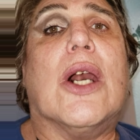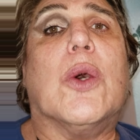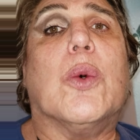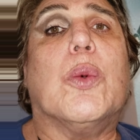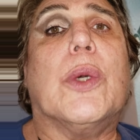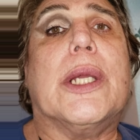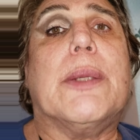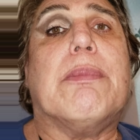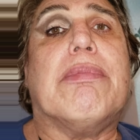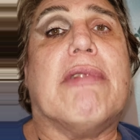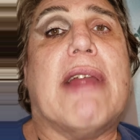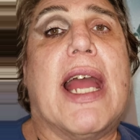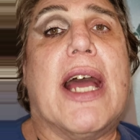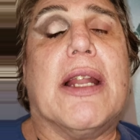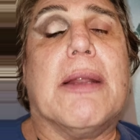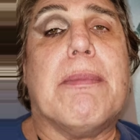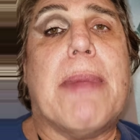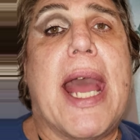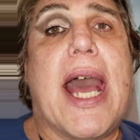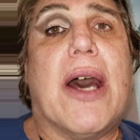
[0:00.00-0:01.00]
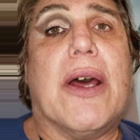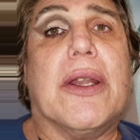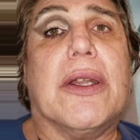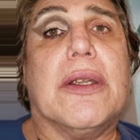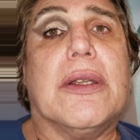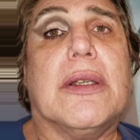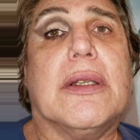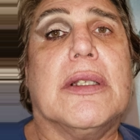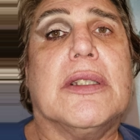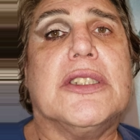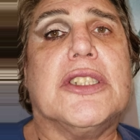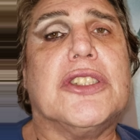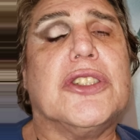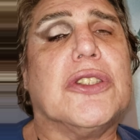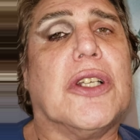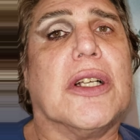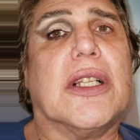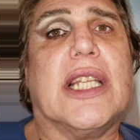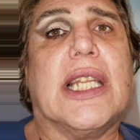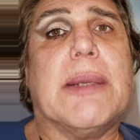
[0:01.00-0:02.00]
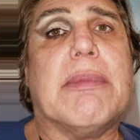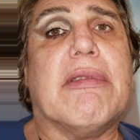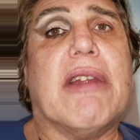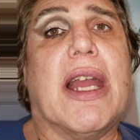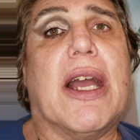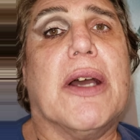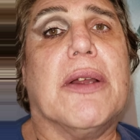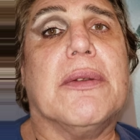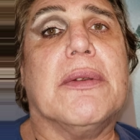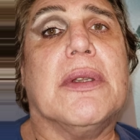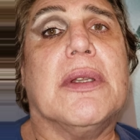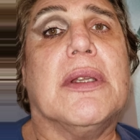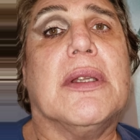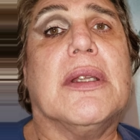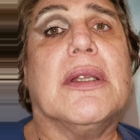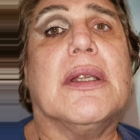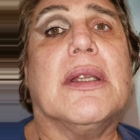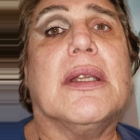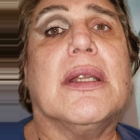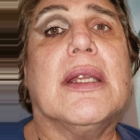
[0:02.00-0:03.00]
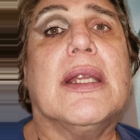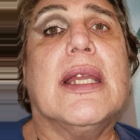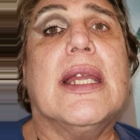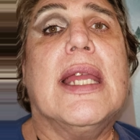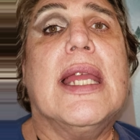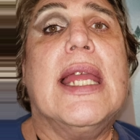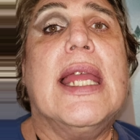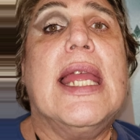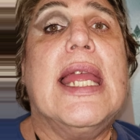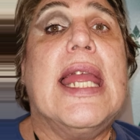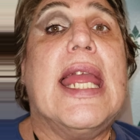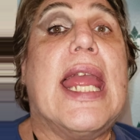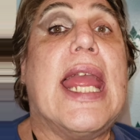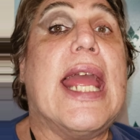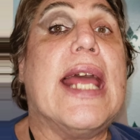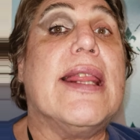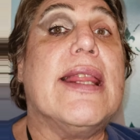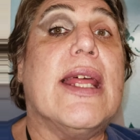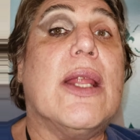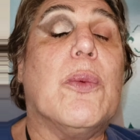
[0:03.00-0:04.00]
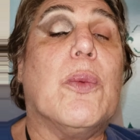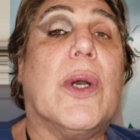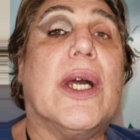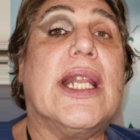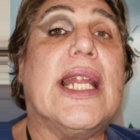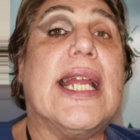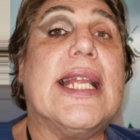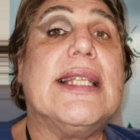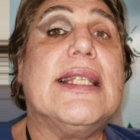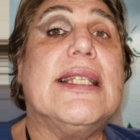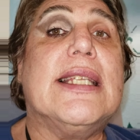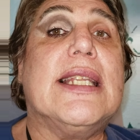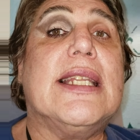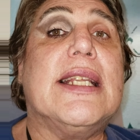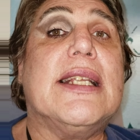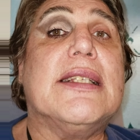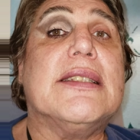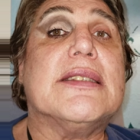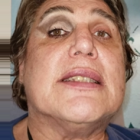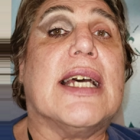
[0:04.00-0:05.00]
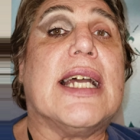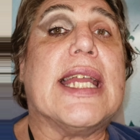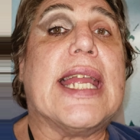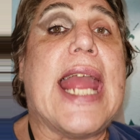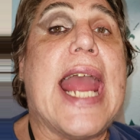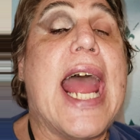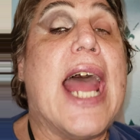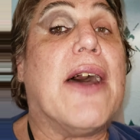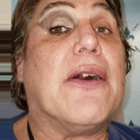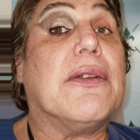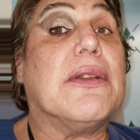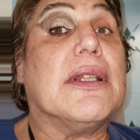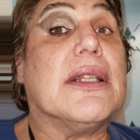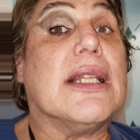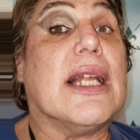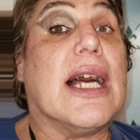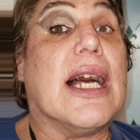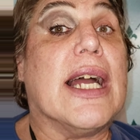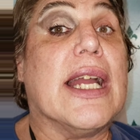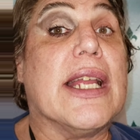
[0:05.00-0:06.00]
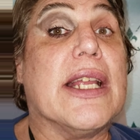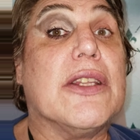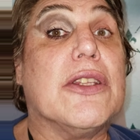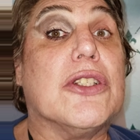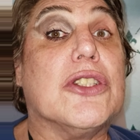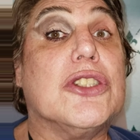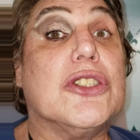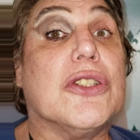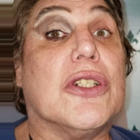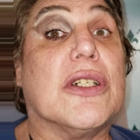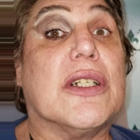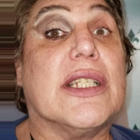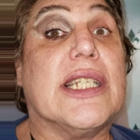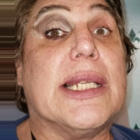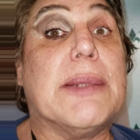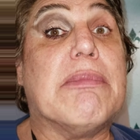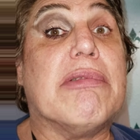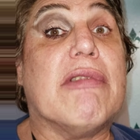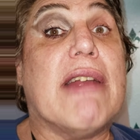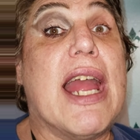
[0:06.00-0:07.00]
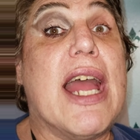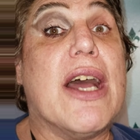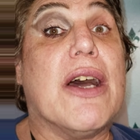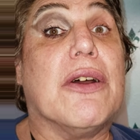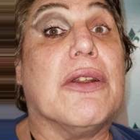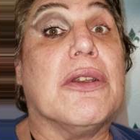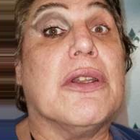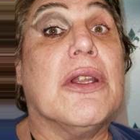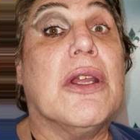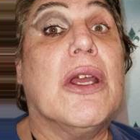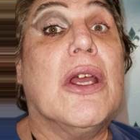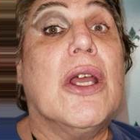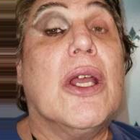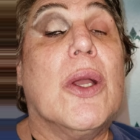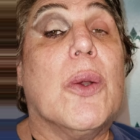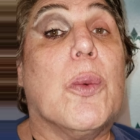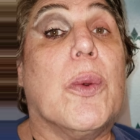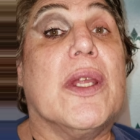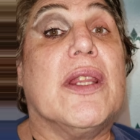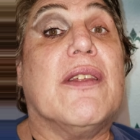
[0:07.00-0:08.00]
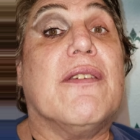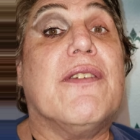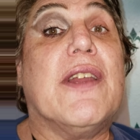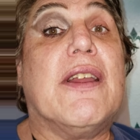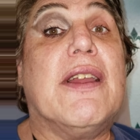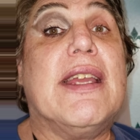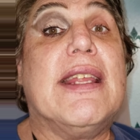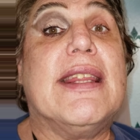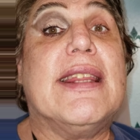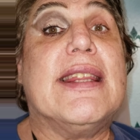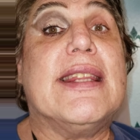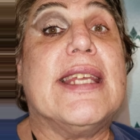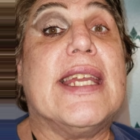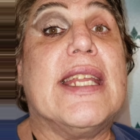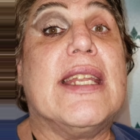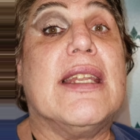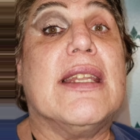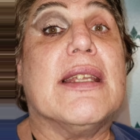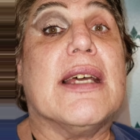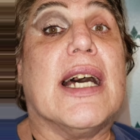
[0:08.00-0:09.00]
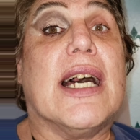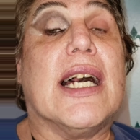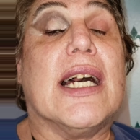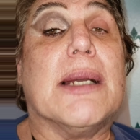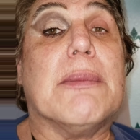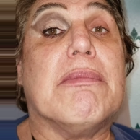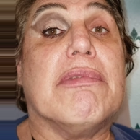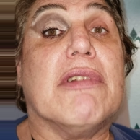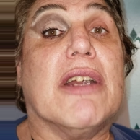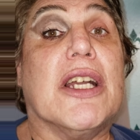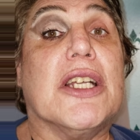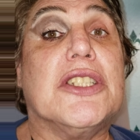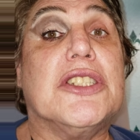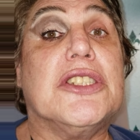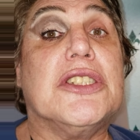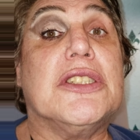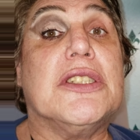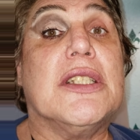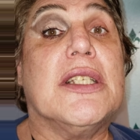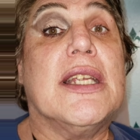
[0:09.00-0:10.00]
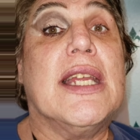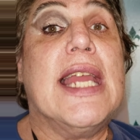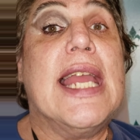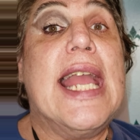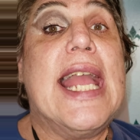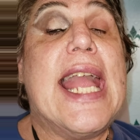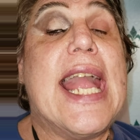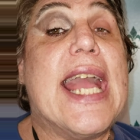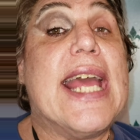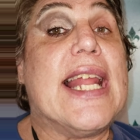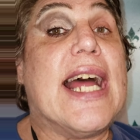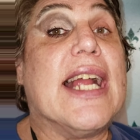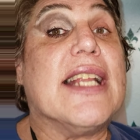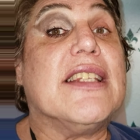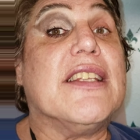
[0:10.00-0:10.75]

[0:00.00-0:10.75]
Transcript: with brown powder, just chocolatey brown. And then what I did is I outlined the chocolatey brown with a very thin brush, and I